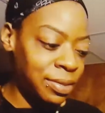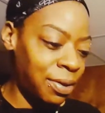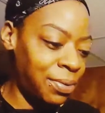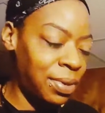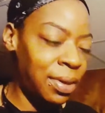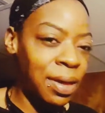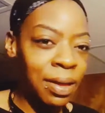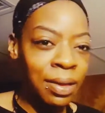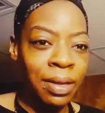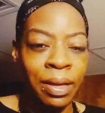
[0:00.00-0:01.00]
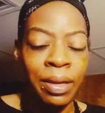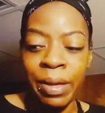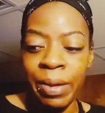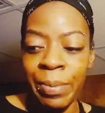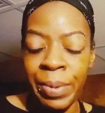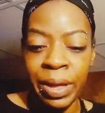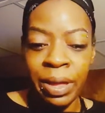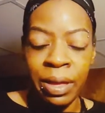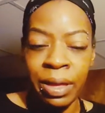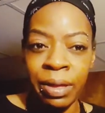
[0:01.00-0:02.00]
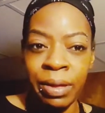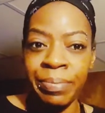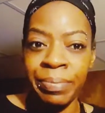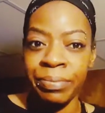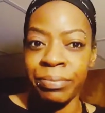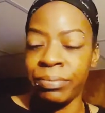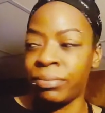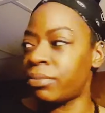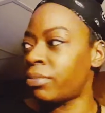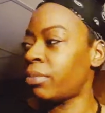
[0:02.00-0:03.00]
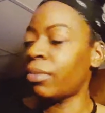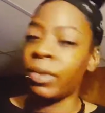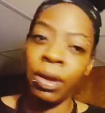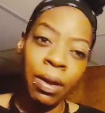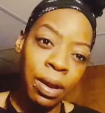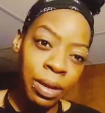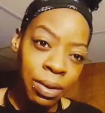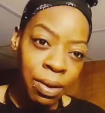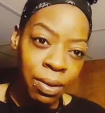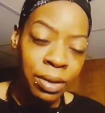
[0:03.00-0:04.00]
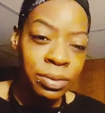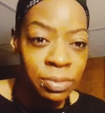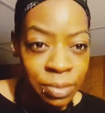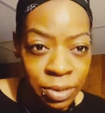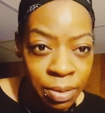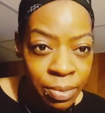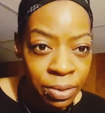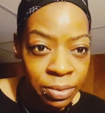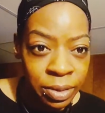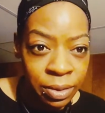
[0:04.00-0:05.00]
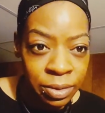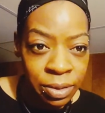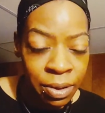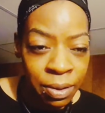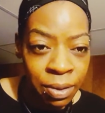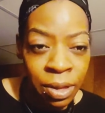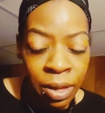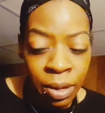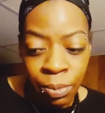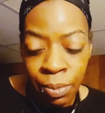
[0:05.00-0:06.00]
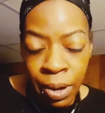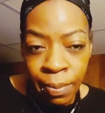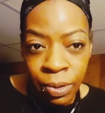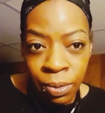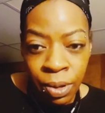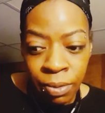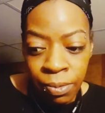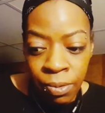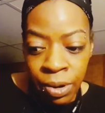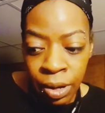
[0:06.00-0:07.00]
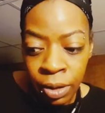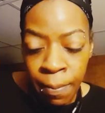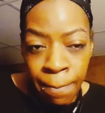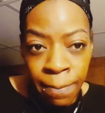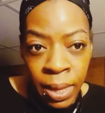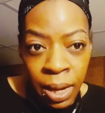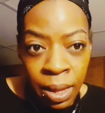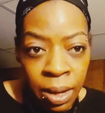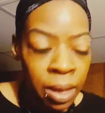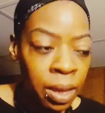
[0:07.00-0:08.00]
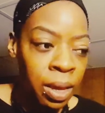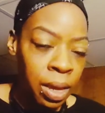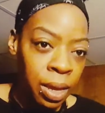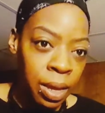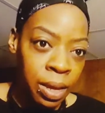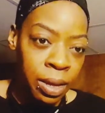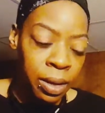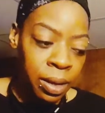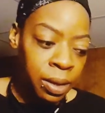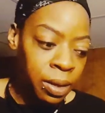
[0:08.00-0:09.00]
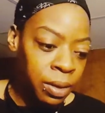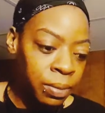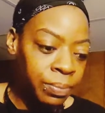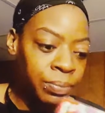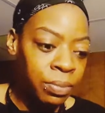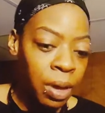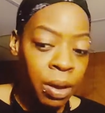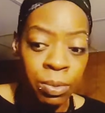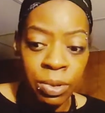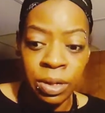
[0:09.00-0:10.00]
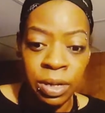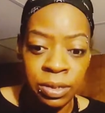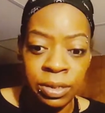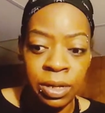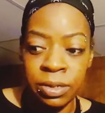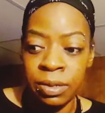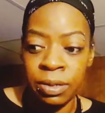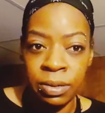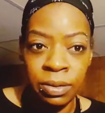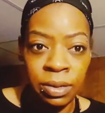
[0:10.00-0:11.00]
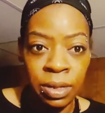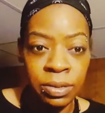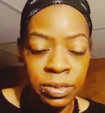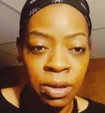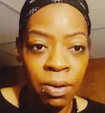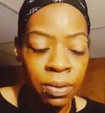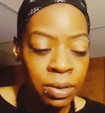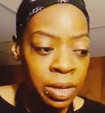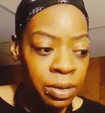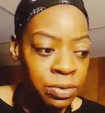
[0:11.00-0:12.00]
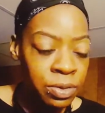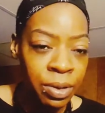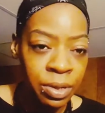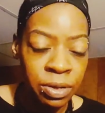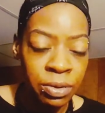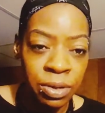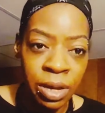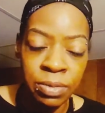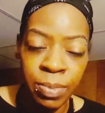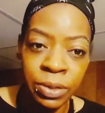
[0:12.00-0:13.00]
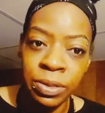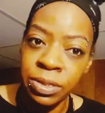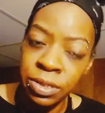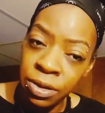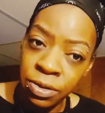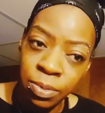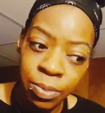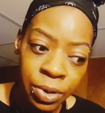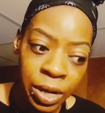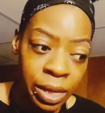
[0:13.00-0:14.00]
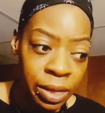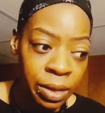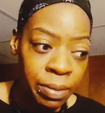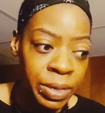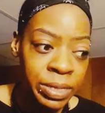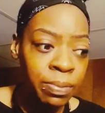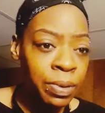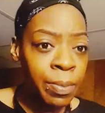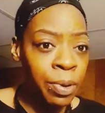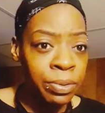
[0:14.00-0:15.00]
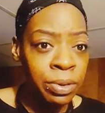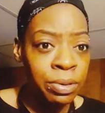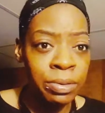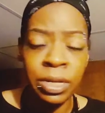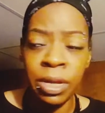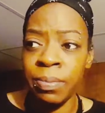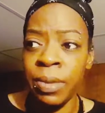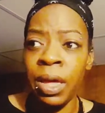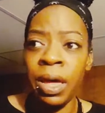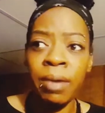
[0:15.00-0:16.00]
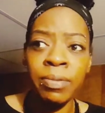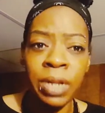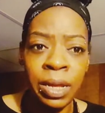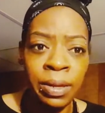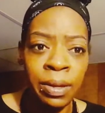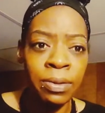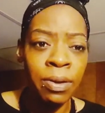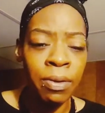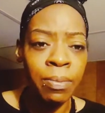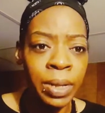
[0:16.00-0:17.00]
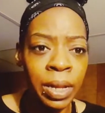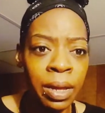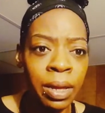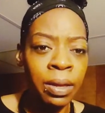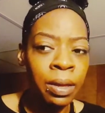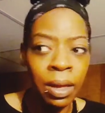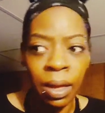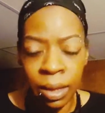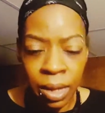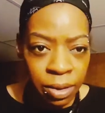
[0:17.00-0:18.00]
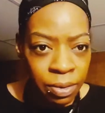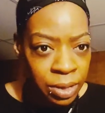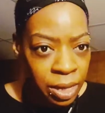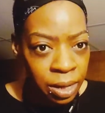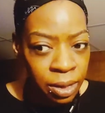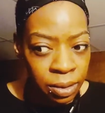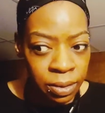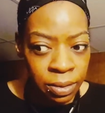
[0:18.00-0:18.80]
So, yeah. But, um... alright, y'all, I just want to come on and talk to y'all, ramble for a minute, and um, I really need to get to getting this haul together so I can tell you guys about these sales before they end, because if I come on here and tell them after they end, y'all gonna be like, I can't go get it,